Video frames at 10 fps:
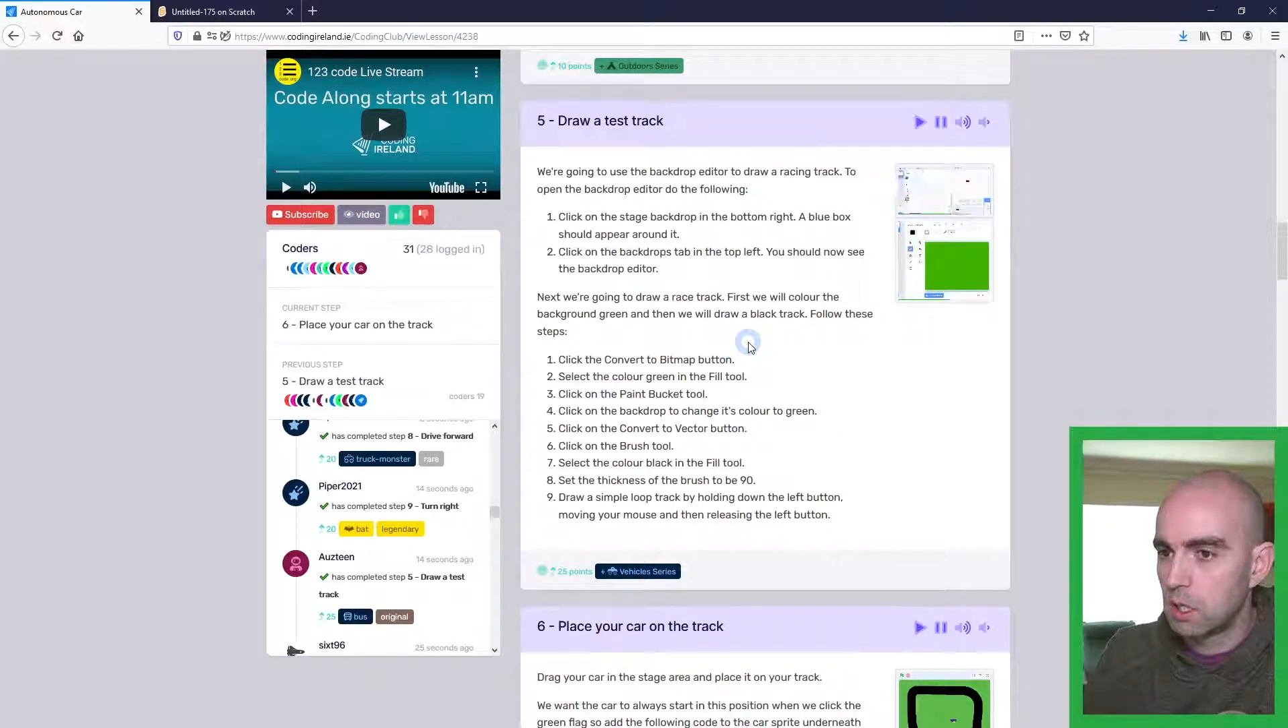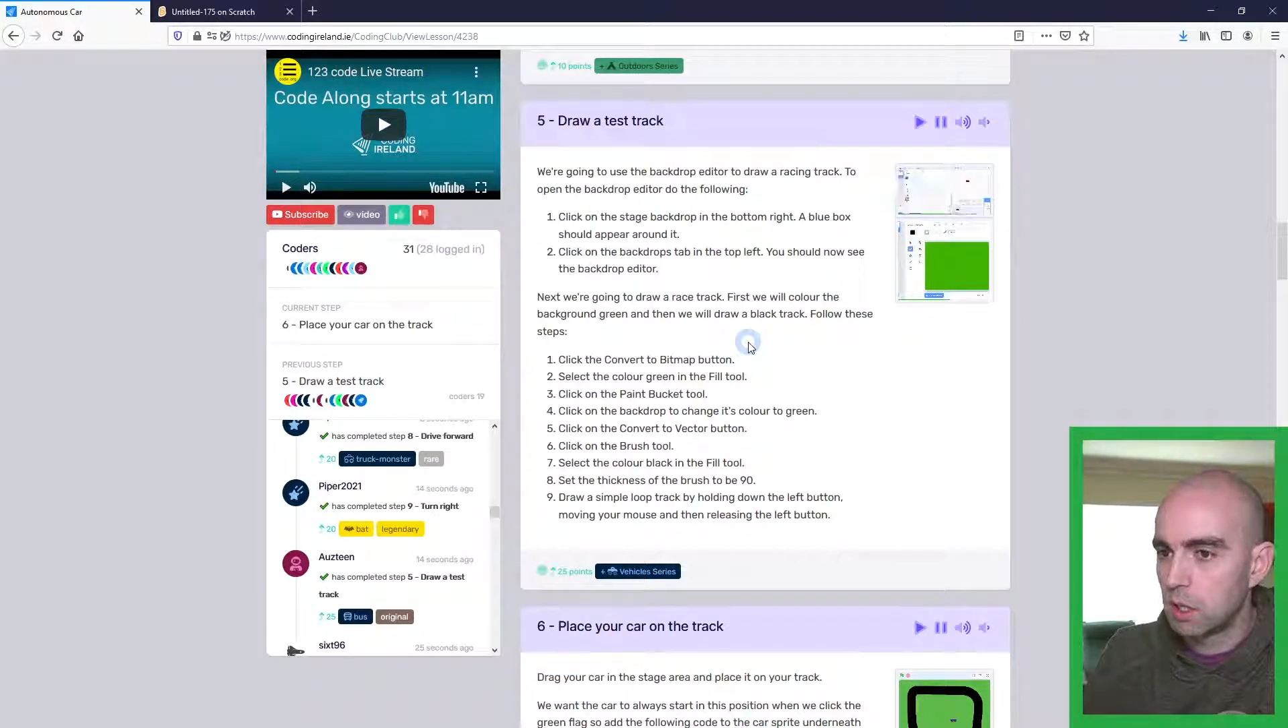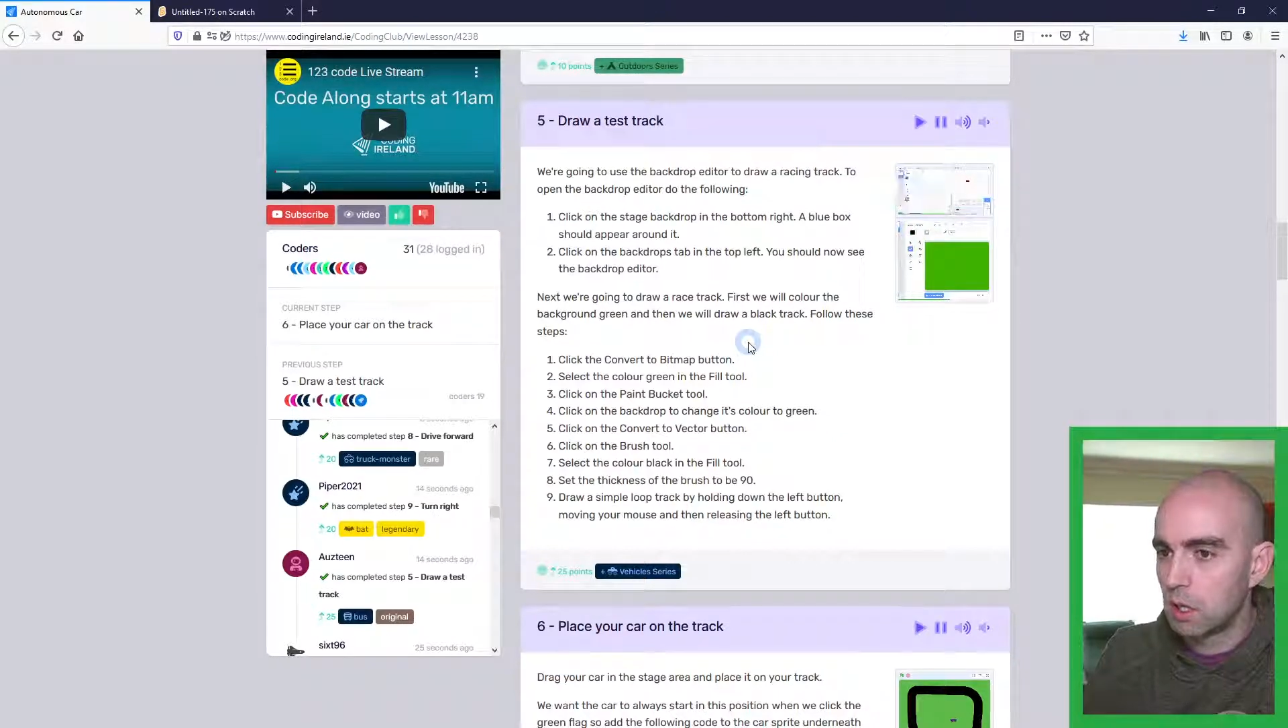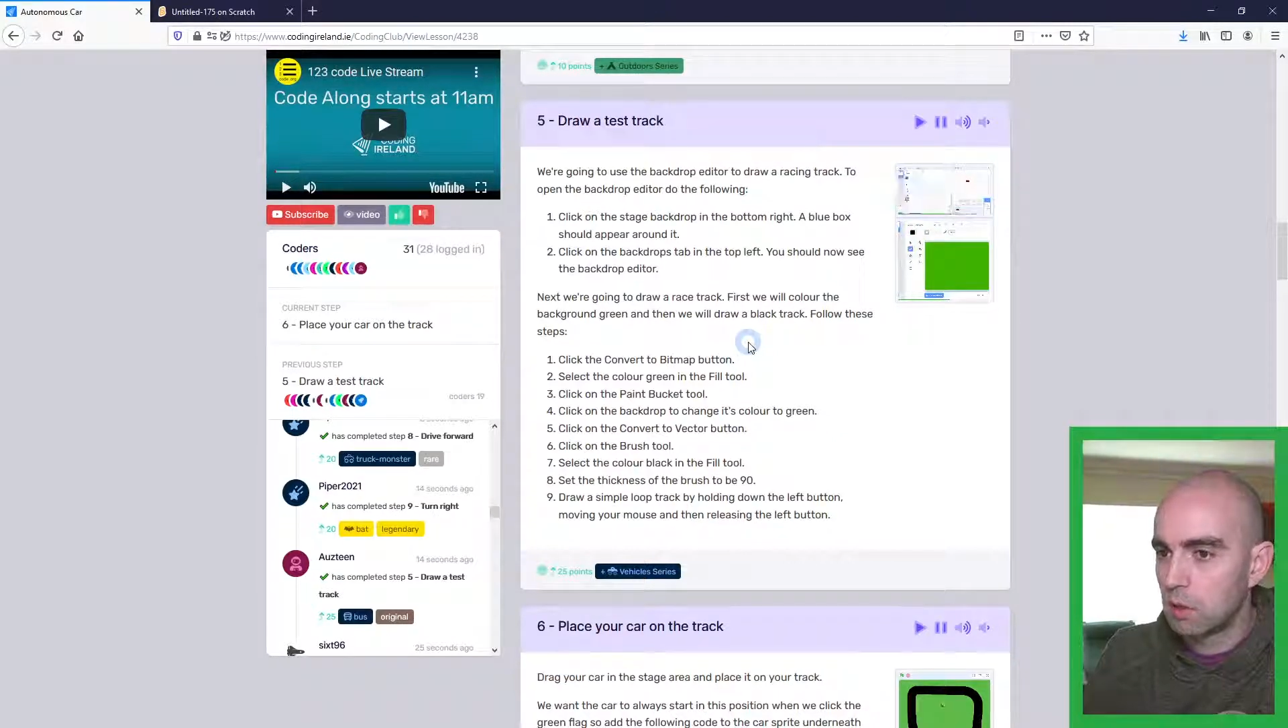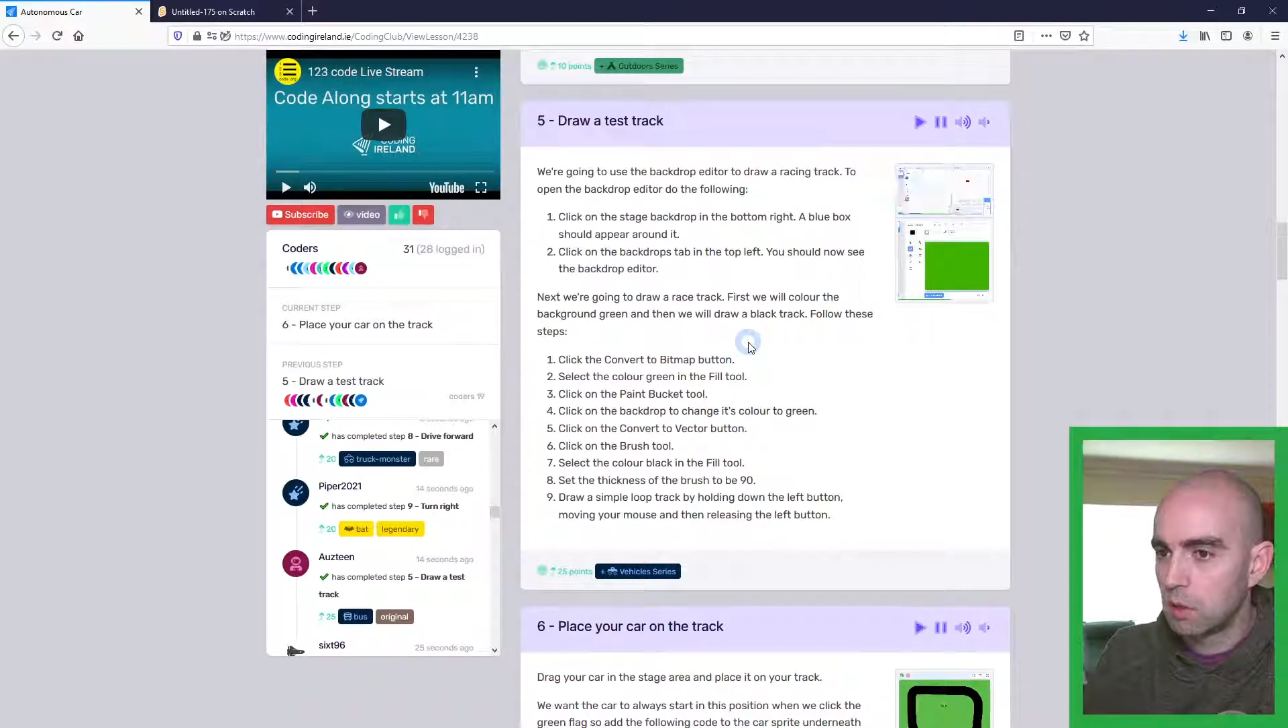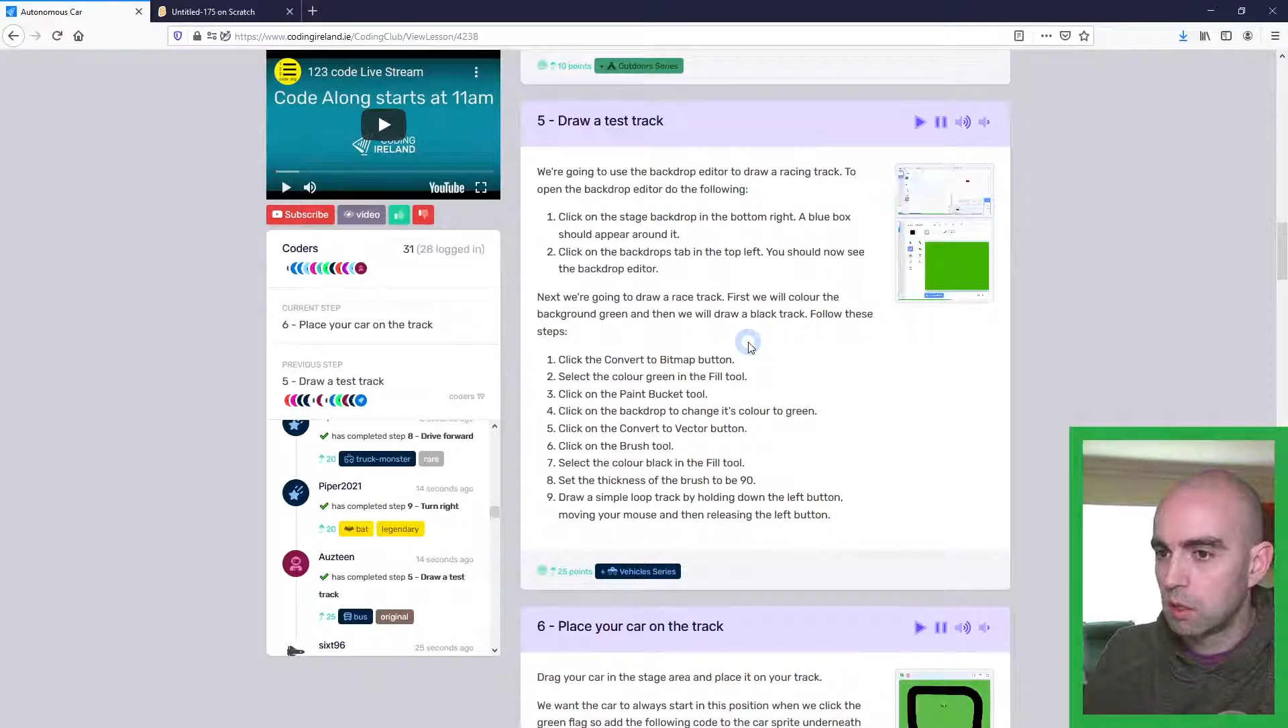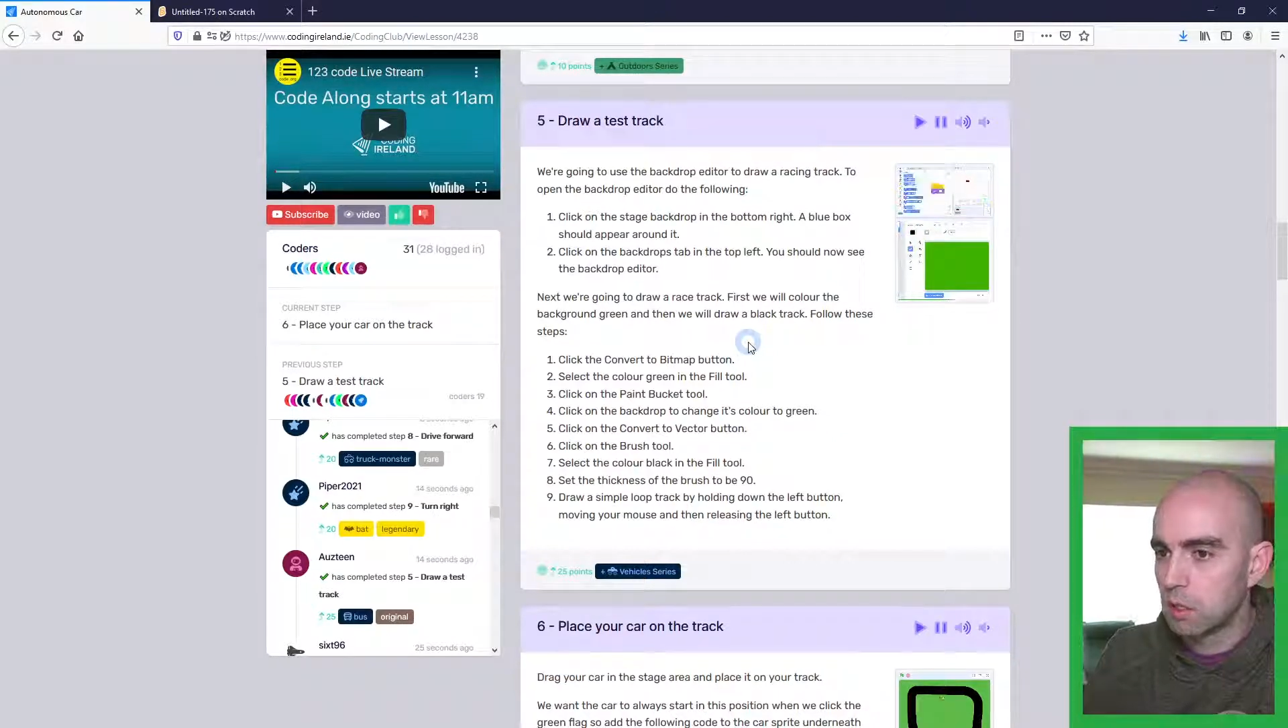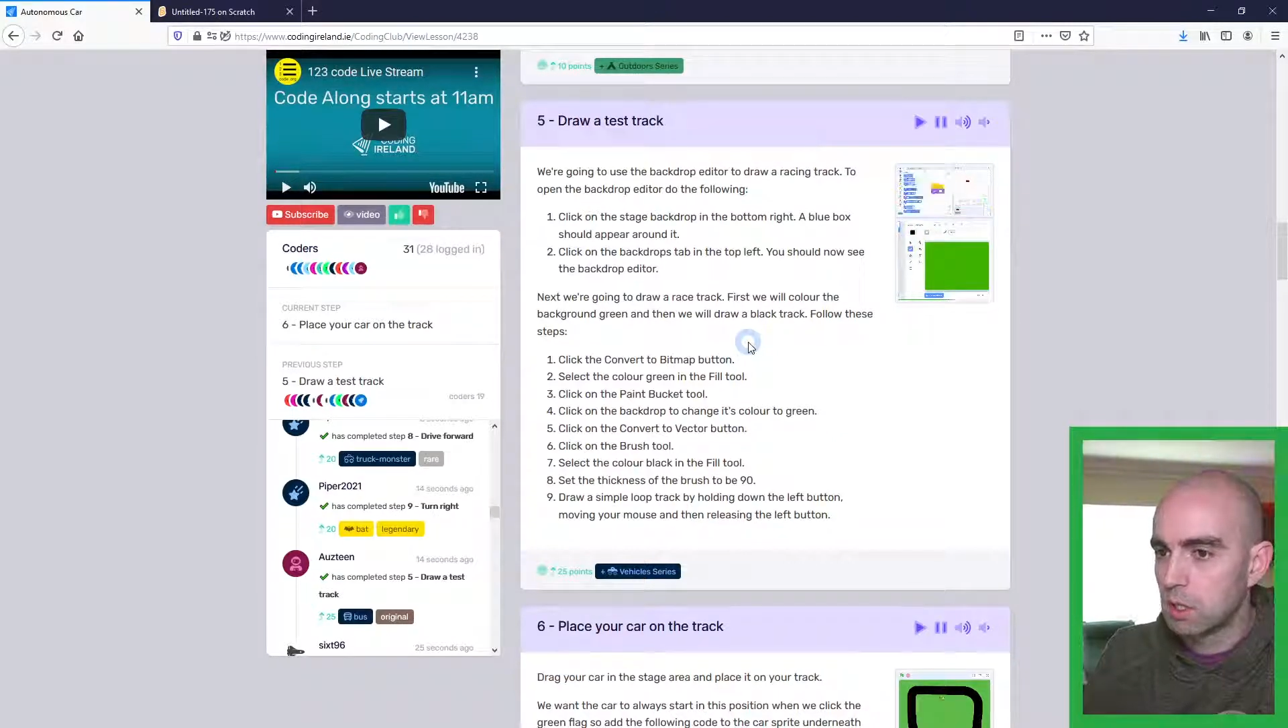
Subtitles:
coders